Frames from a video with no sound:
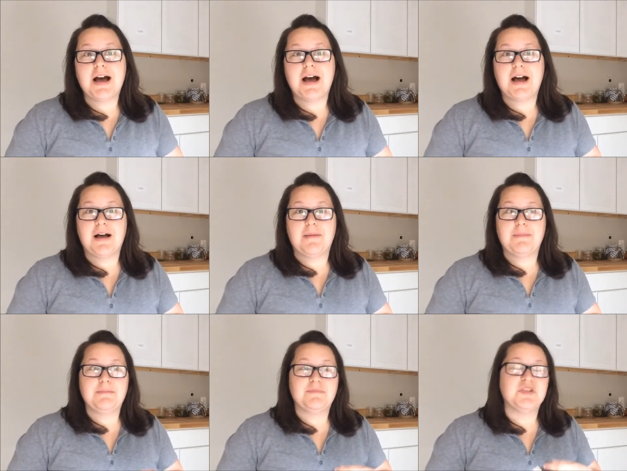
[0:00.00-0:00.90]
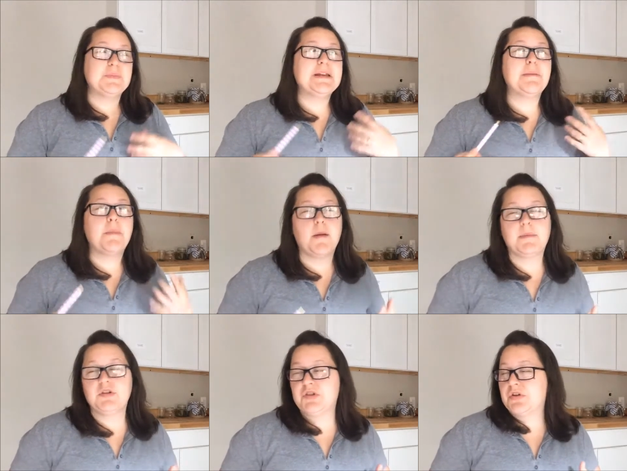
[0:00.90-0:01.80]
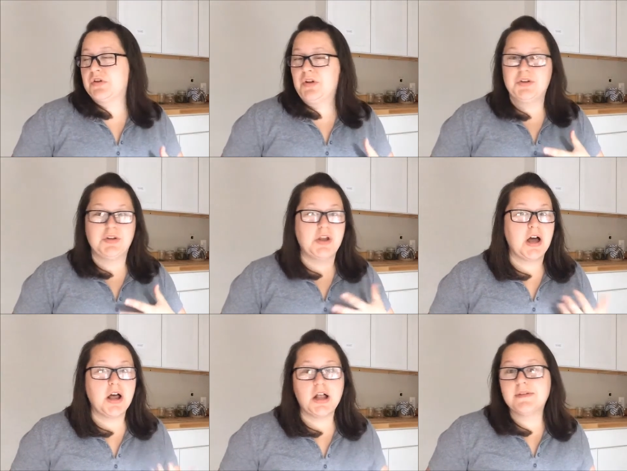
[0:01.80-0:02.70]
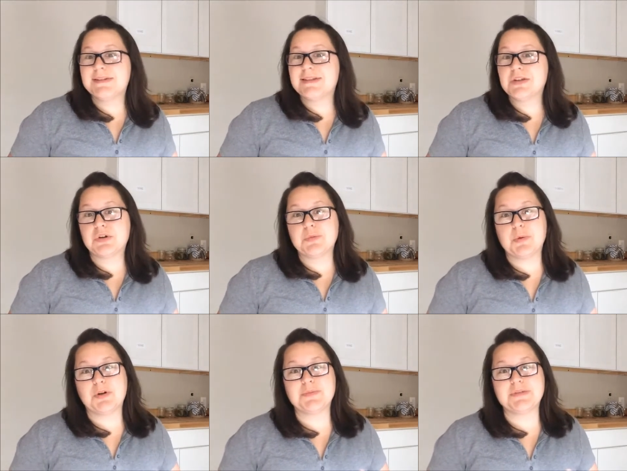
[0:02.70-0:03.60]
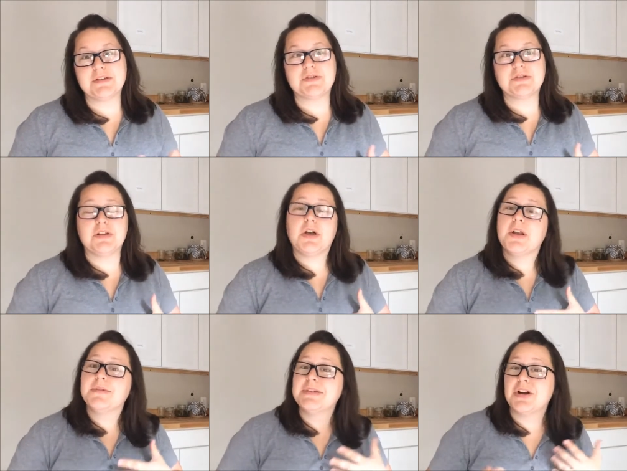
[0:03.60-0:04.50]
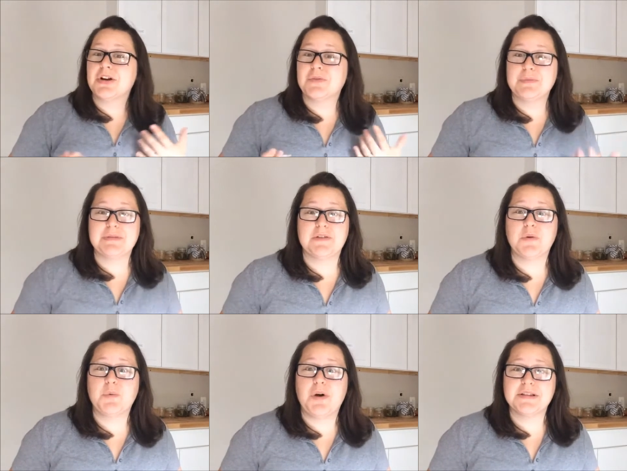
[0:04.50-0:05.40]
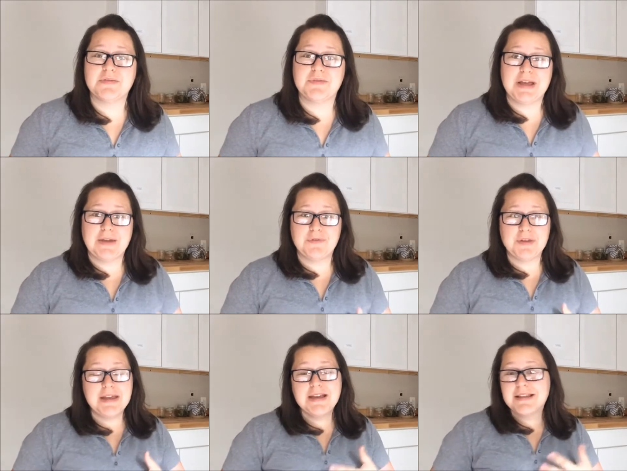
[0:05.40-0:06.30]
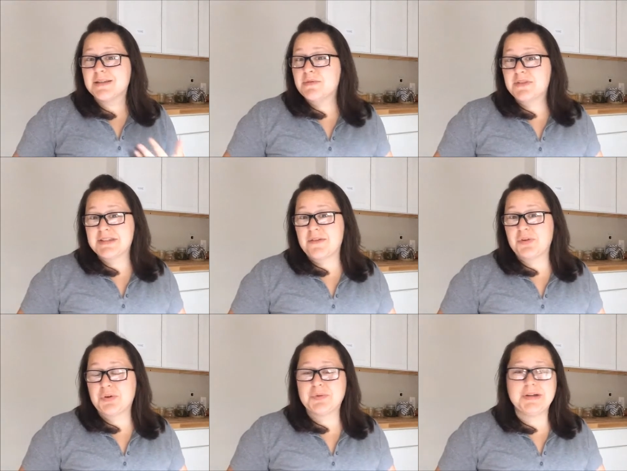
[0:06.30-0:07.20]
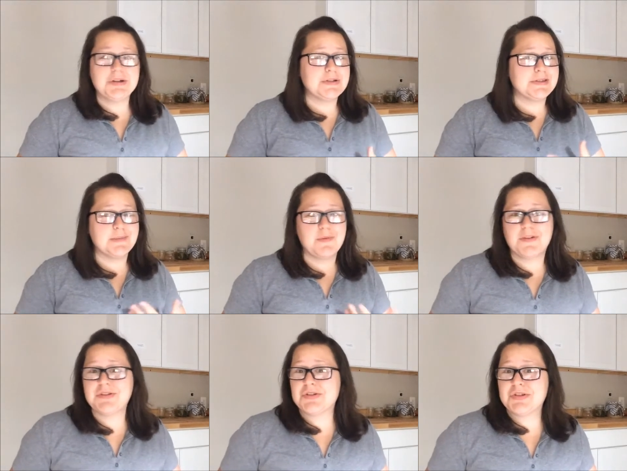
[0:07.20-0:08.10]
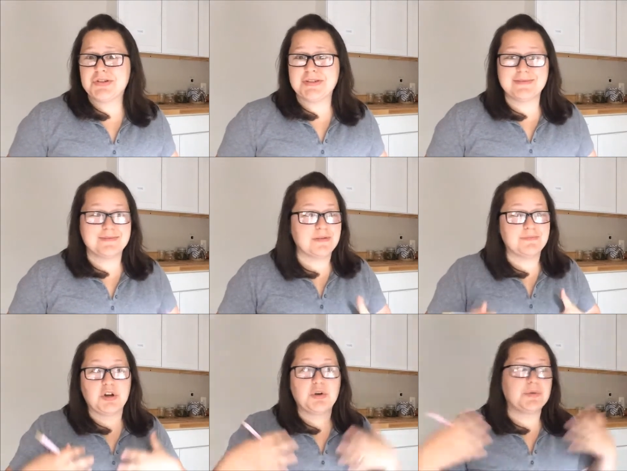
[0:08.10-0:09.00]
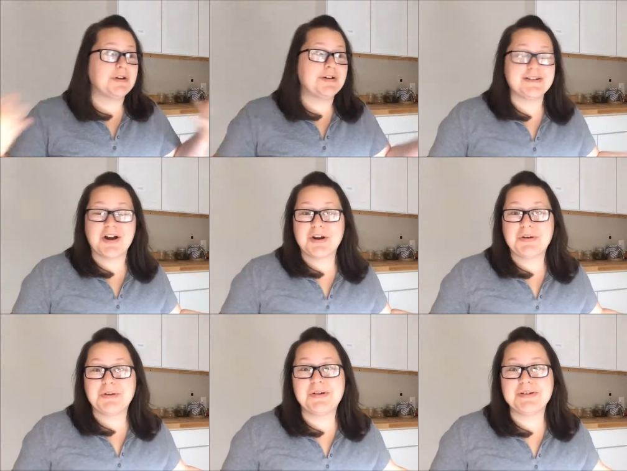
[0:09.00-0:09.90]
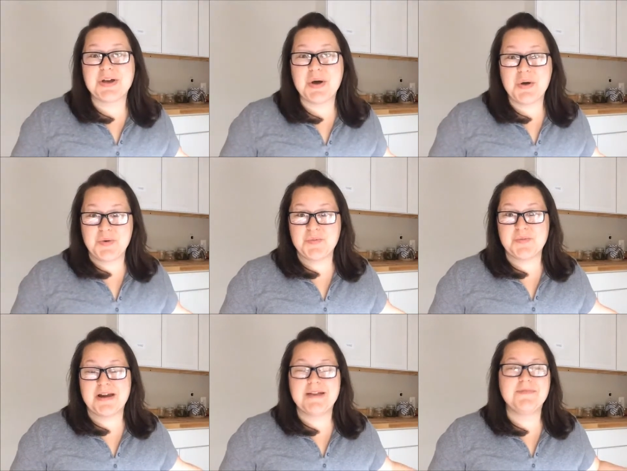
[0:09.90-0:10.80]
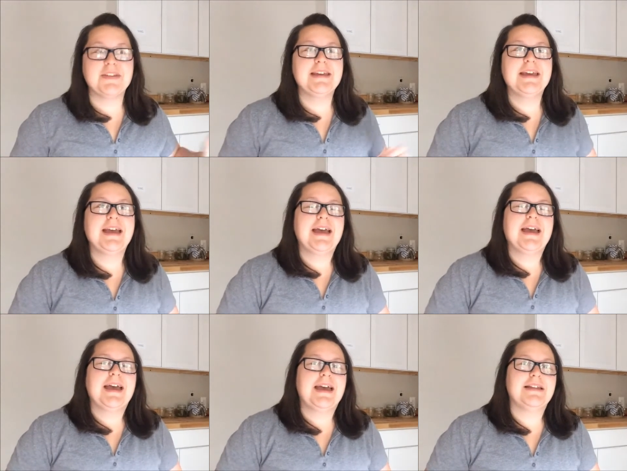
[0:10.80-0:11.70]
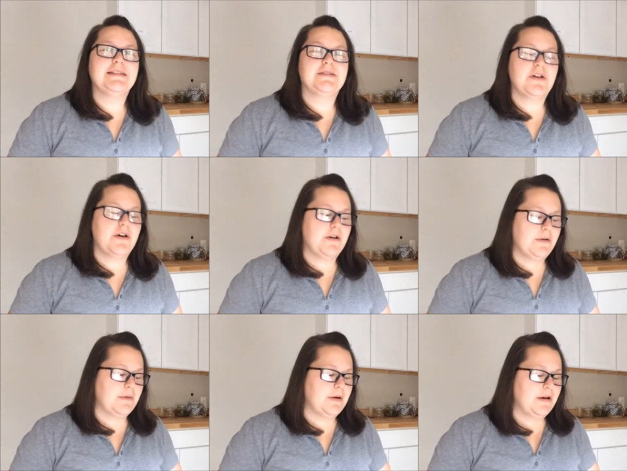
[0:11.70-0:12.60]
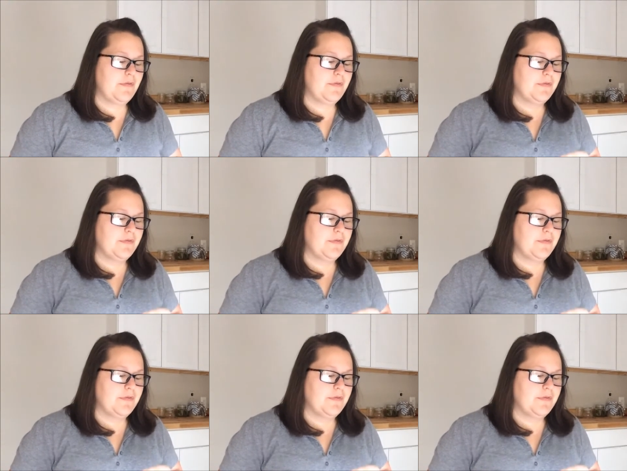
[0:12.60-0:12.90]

um, just being a mom in general. Not all of us in the group are homesteaders. A lot of us are from different walks of life. Some of us have careers, some of us are just career our careers at home, right? And so